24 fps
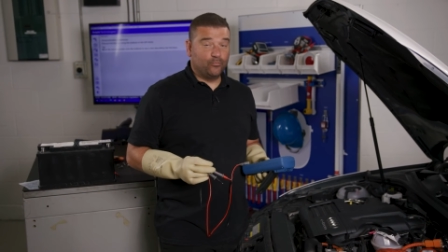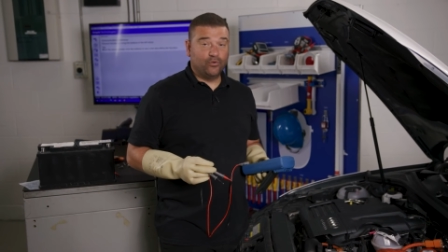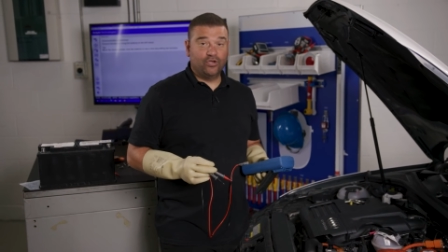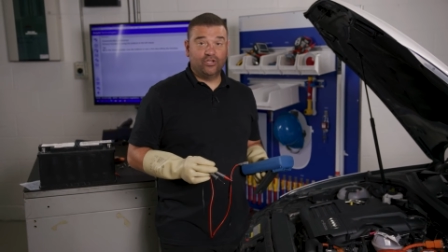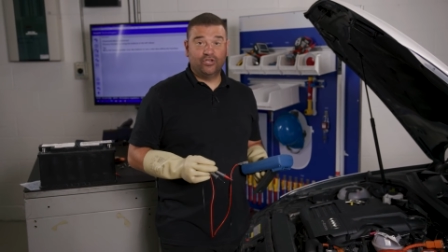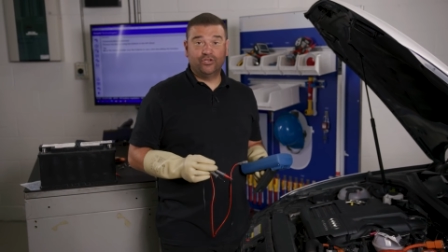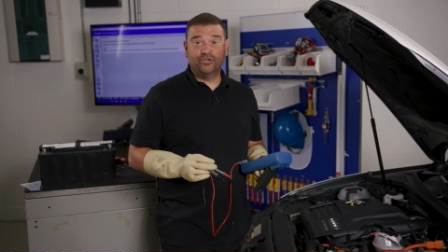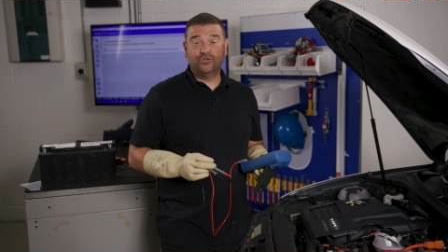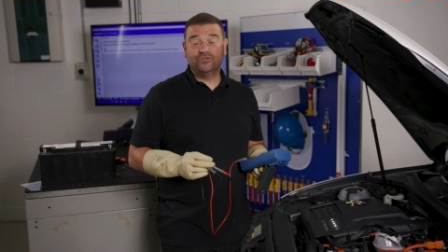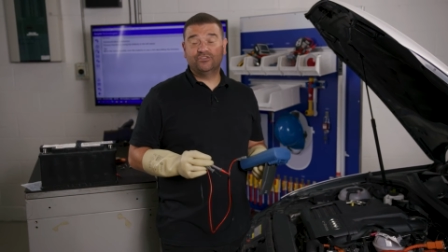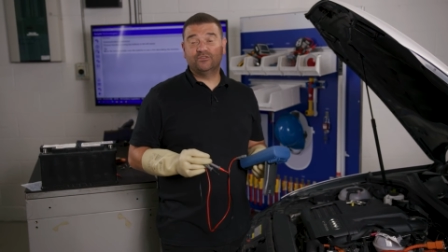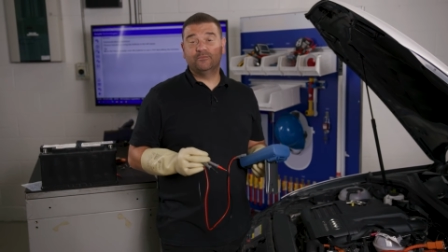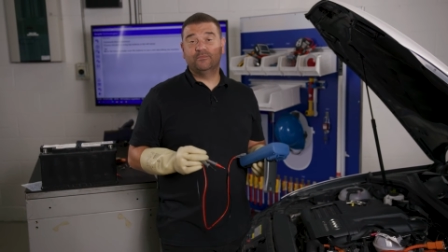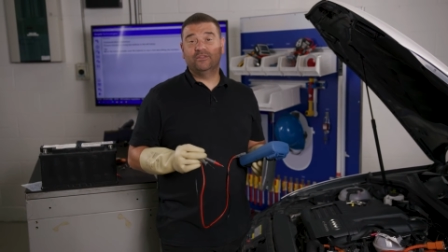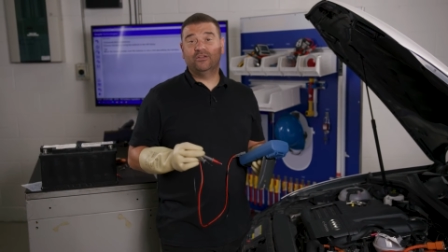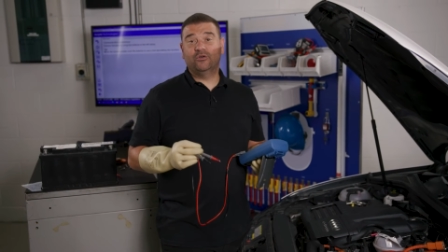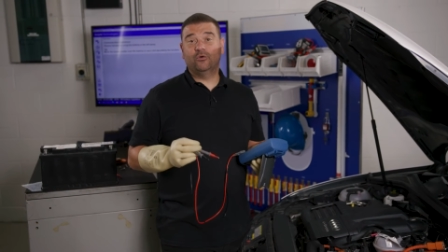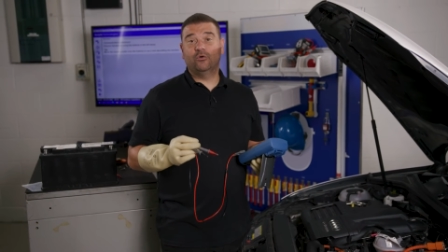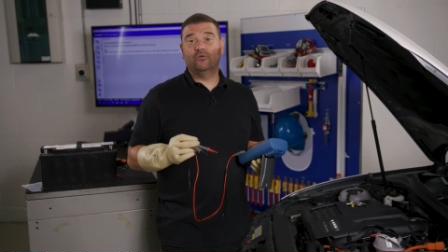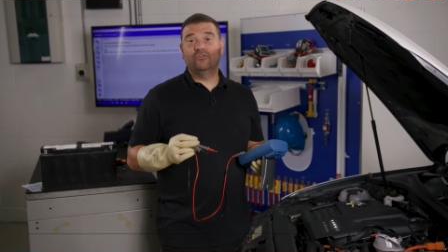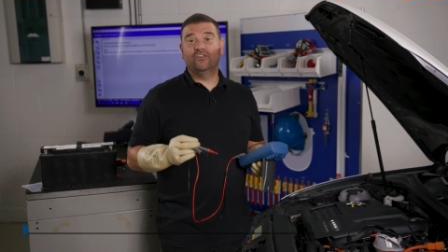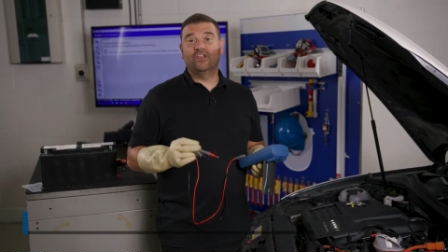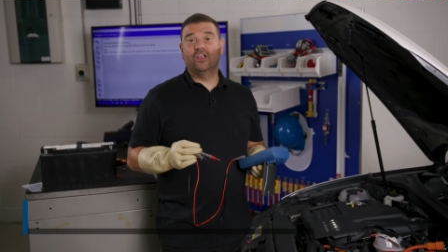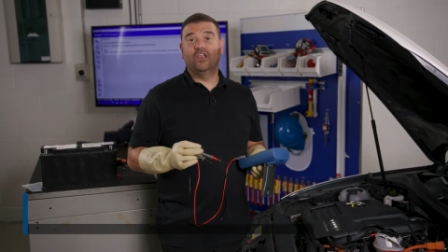we're going to do something
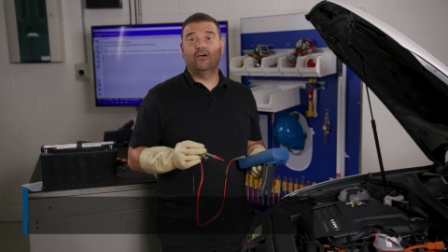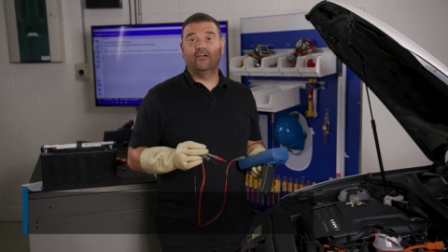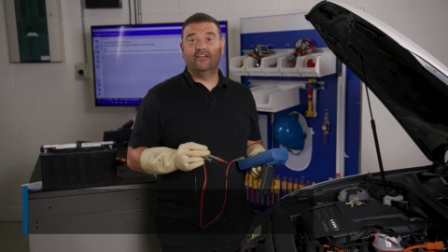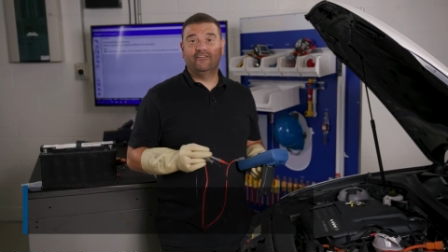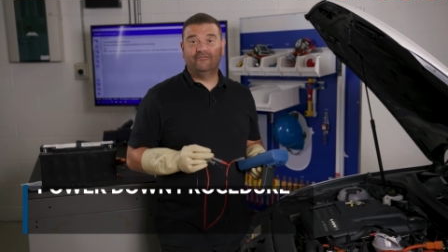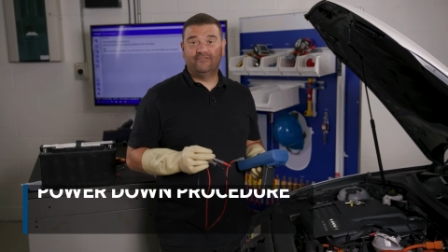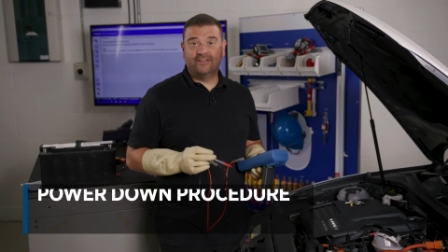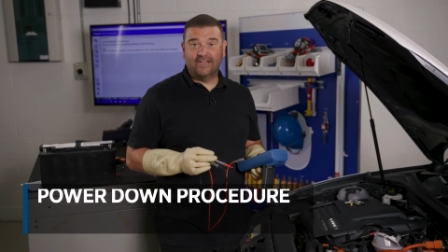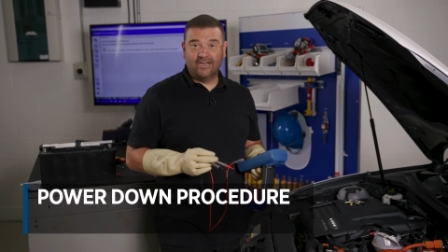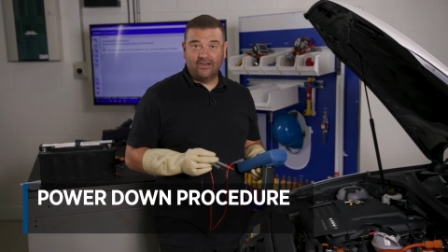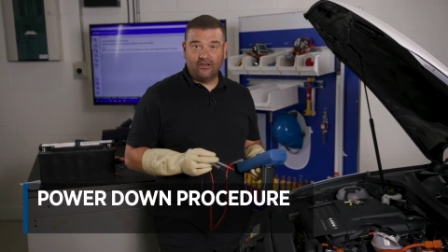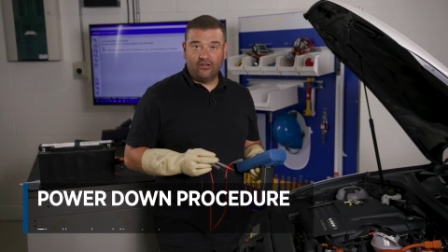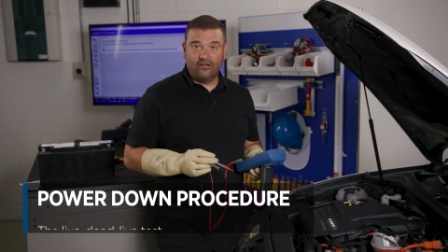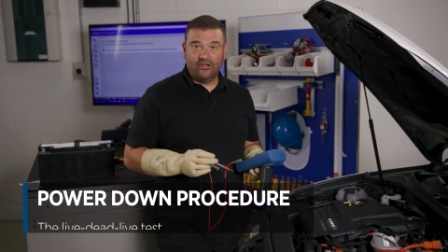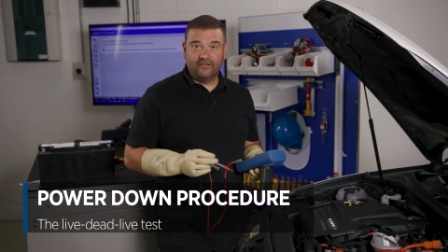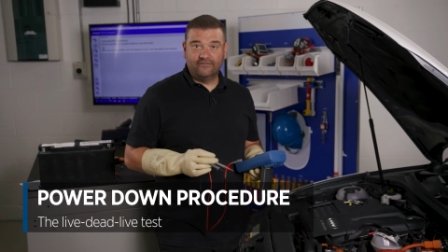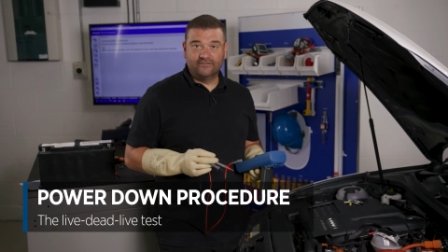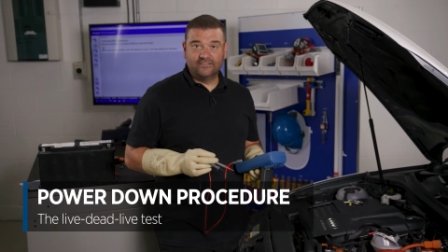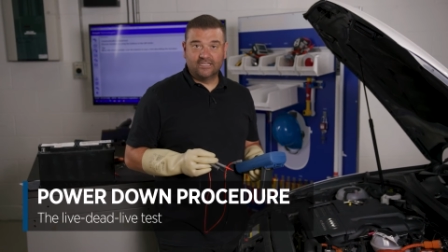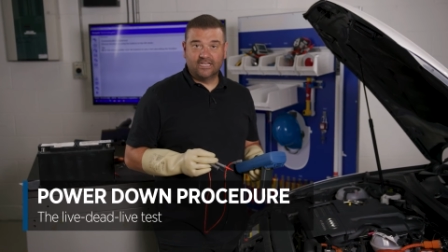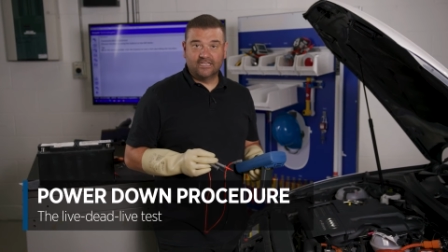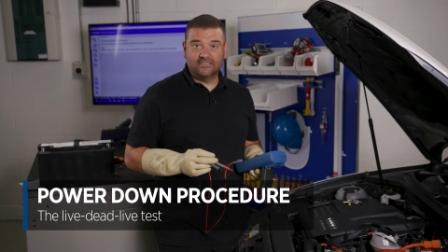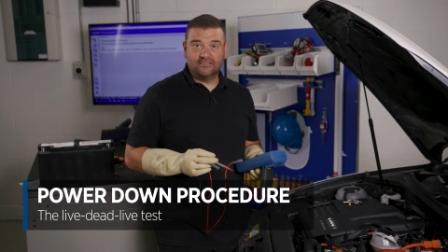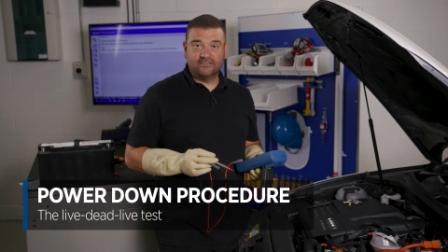called the live dead live
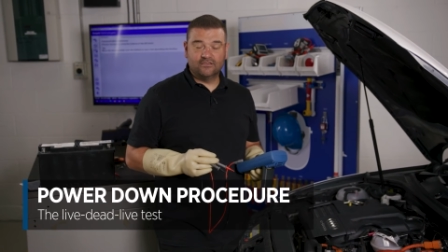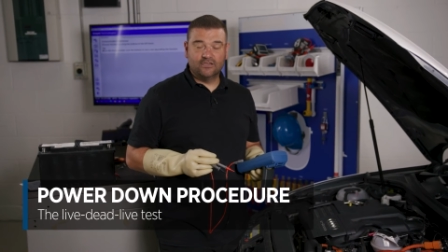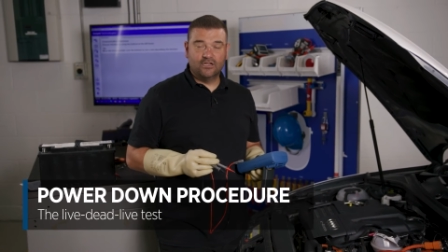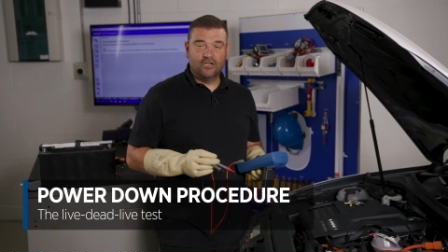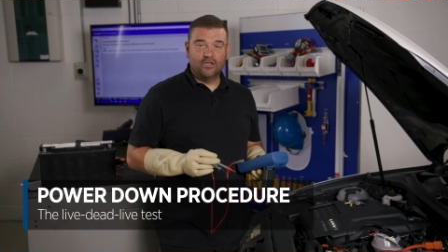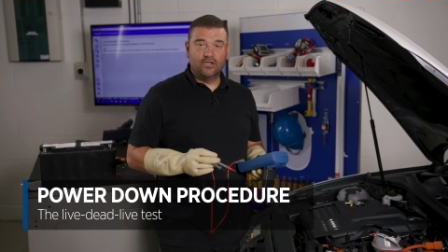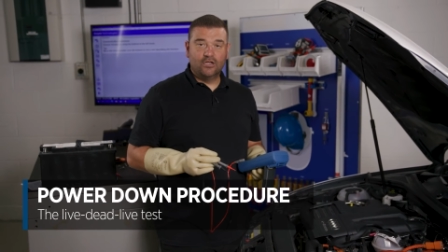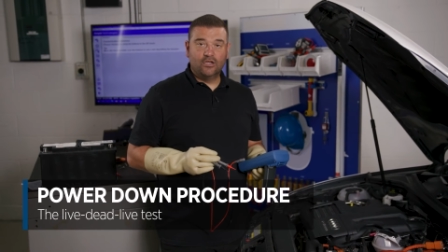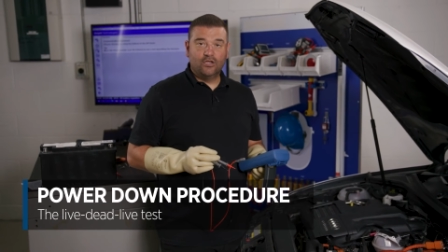test.